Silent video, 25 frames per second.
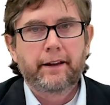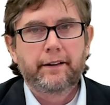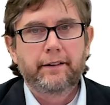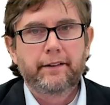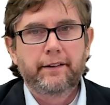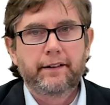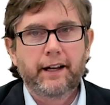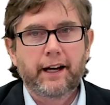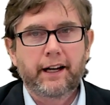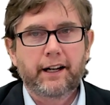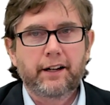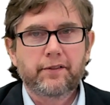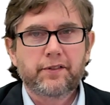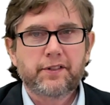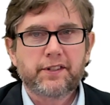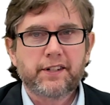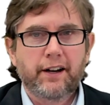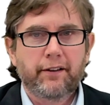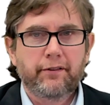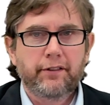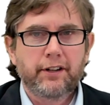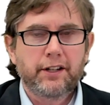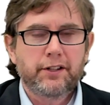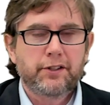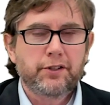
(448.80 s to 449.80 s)
negative
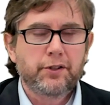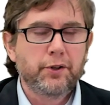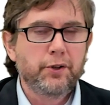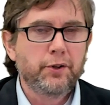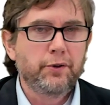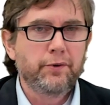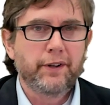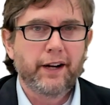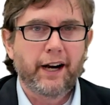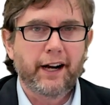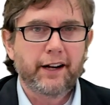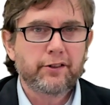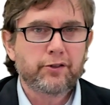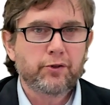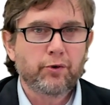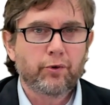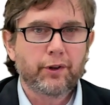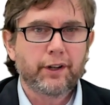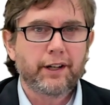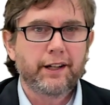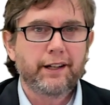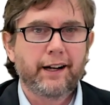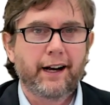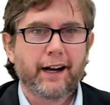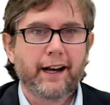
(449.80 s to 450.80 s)

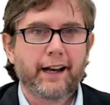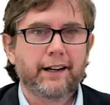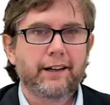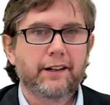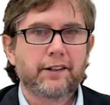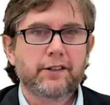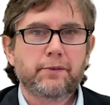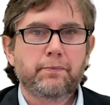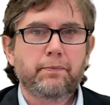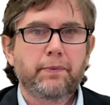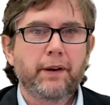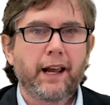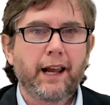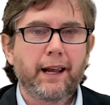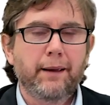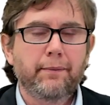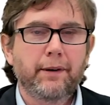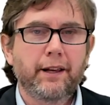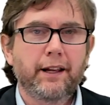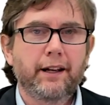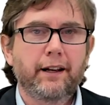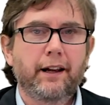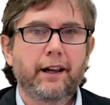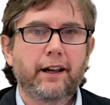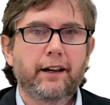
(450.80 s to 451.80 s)
72,929 is
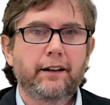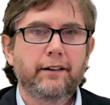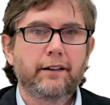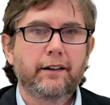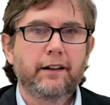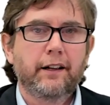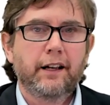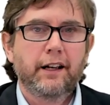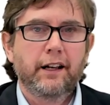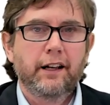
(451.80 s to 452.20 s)
payment, and